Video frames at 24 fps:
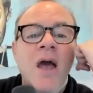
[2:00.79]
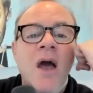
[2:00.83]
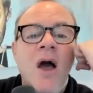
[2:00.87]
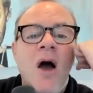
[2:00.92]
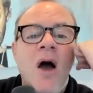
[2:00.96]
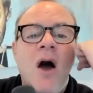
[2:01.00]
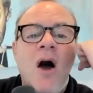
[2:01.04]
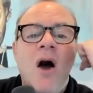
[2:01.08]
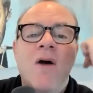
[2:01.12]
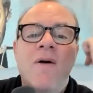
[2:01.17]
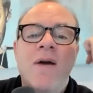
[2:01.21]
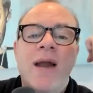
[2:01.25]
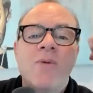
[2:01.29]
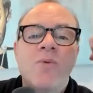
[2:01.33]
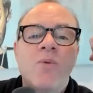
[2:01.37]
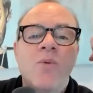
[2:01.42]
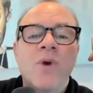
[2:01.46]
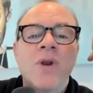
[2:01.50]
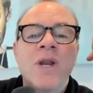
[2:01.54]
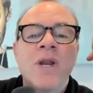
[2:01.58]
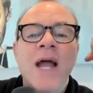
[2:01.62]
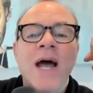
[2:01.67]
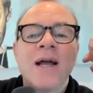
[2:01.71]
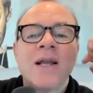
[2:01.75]
All right,
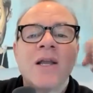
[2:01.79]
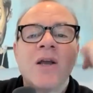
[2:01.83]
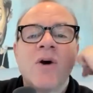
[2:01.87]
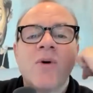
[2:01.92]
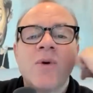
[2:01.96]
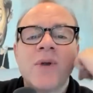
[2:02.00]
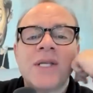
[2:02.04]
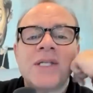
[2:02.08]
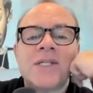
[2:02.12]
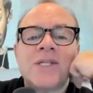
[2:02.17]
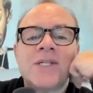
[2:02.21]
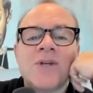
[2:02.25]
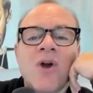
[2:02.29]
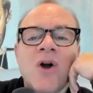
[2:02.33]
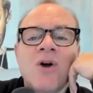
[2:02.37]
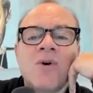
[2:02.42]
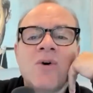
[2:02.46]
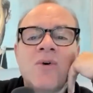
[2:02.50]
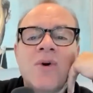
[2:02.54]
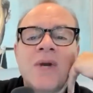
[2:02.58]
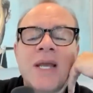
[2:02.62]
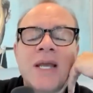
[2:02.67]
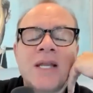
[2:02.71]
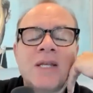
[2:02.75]
we're not going to
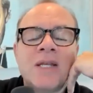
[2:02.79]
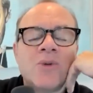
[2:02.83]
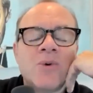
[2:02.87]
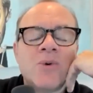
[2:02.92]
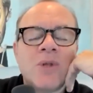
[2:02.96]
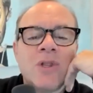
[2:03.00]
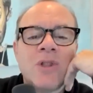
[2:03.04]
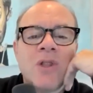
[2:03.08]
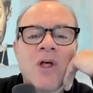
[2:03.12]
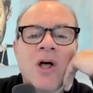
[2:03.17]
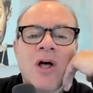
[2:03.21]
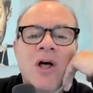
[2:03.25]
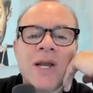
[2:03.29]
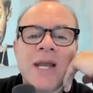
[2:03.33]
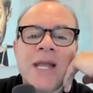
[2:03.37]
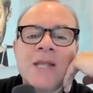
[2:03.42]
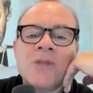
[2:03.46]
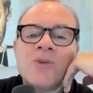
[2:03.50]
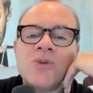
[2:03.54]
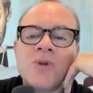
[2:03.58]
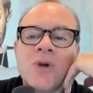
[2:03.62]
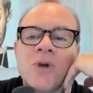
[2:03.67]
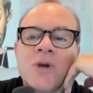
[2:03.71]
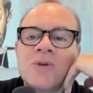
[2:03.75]
go into a long
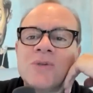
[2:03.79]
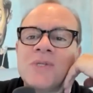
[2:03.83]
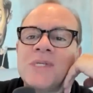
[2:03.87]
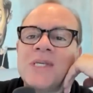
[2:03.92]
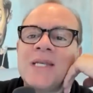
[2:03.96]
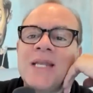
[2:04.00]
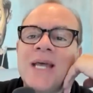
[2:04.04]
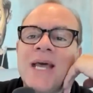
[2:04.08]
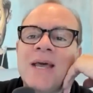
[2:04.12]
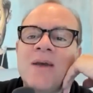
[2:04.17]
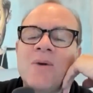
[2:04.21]
intro today.